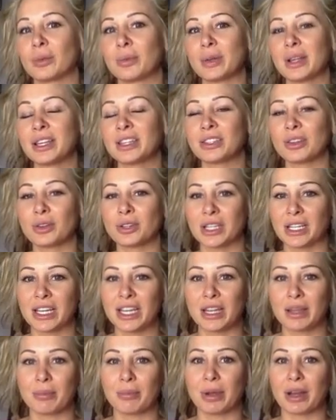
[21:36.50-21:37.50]
insulting
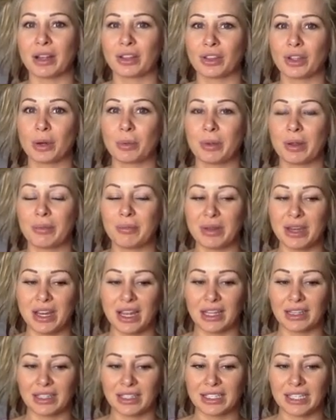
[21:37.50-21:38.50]
him, but a little bit me
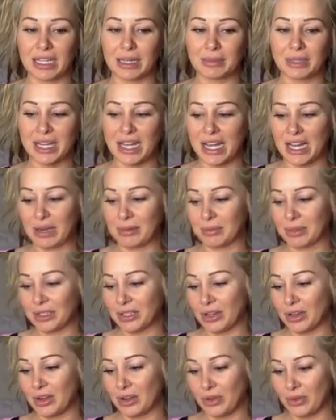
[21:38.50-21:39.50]
at the same time.
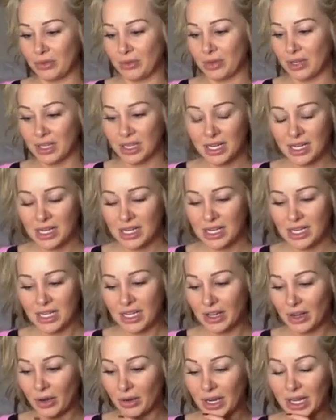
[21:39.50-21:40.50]
So,
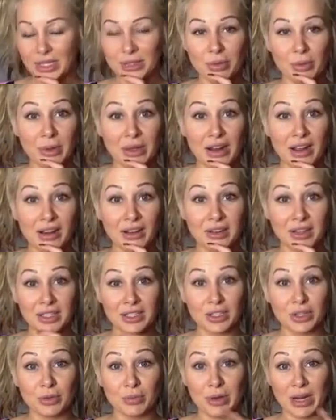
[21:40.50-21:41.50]
you know, that's what we're not going
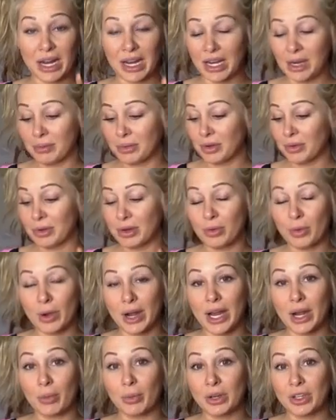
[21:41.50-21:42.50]
to do, but I am going to be
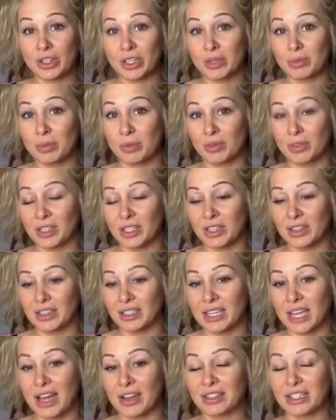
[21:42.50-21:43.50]
quiet. We just moved into
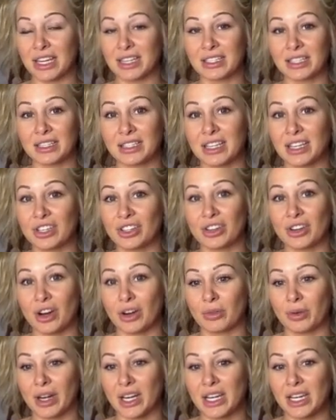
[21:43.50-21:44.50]
this house. I see tension
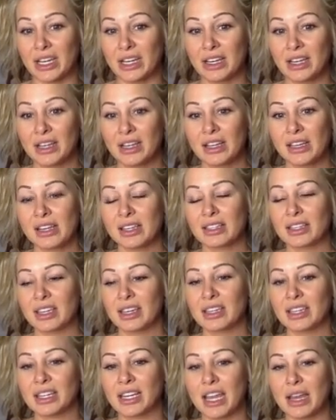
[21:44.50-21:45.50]
already.
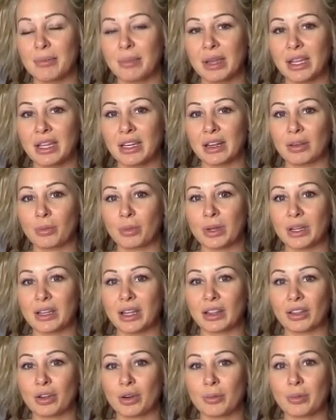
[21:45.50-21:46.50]
Sundy came in with
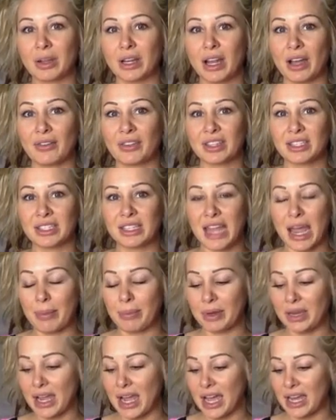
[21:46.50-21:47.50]
a little bit of a
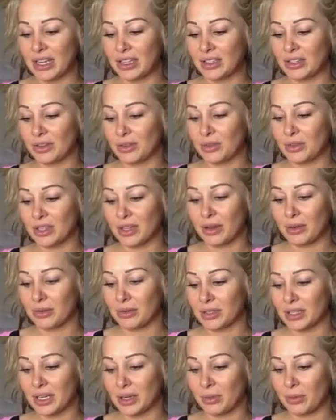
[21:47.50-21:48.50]
snappy attitude, so I
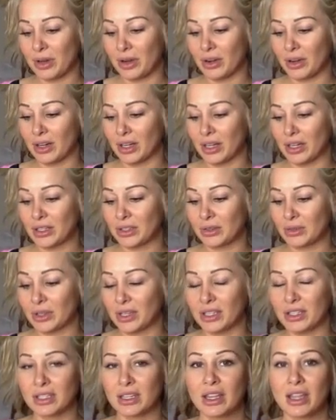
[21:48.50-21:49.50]
was like, we aren't going to do
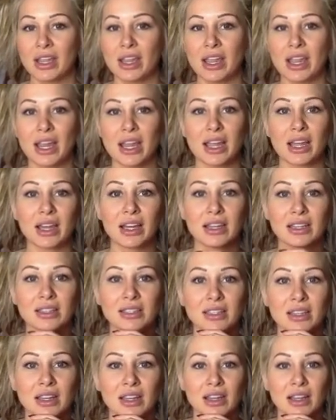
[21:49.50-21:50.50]
this. And
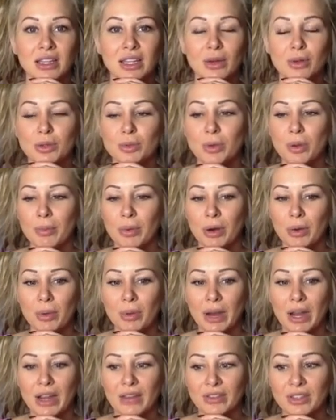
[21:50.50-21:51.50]
there was one part where
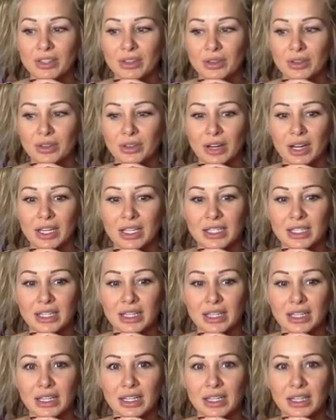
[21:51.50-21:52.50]
I even told her, I
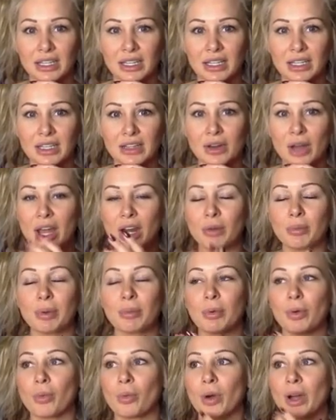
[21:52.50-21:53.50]
said, you know, I don't
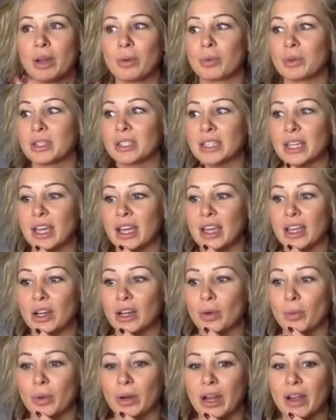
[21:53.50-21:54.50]
remember what was said
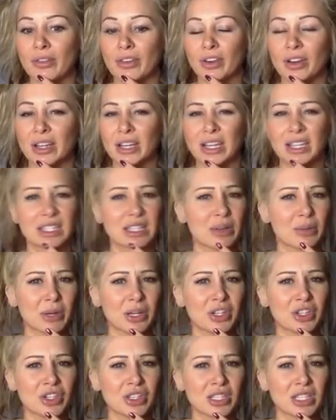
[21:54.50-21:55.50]
or whatever. And Ink said, what
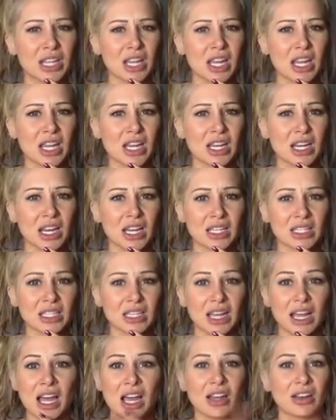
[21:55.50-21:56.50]
did she say? And I said,
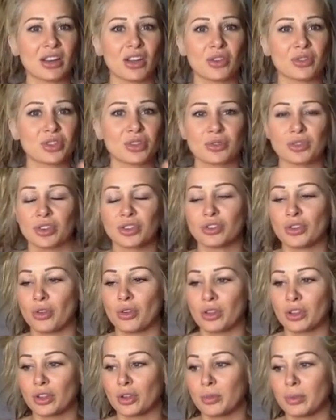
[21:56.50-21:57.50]
I don't know. She was just
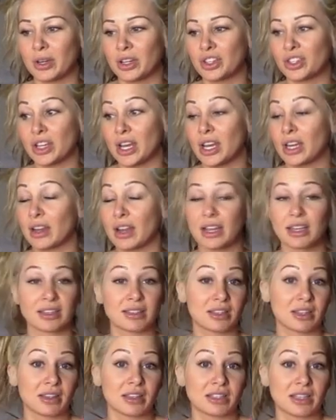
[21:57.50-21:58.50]
throwing a little bit of shade. And
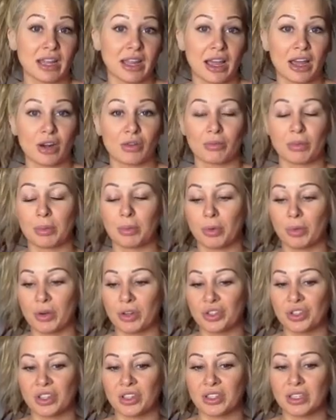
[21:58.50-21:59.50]
to this day, I don't remember what
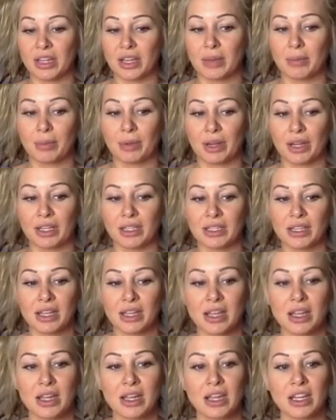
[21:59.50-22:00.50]
she said. But
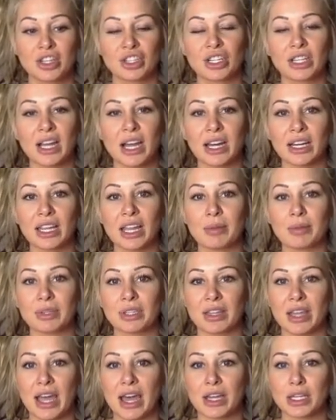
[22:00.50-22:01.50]
she kind of came into
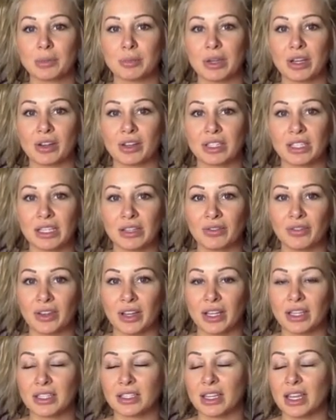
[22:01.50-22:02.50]
the house being on
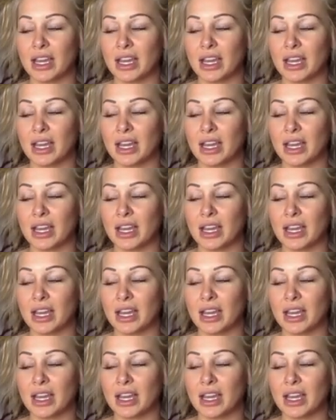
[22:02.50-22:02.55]
defense.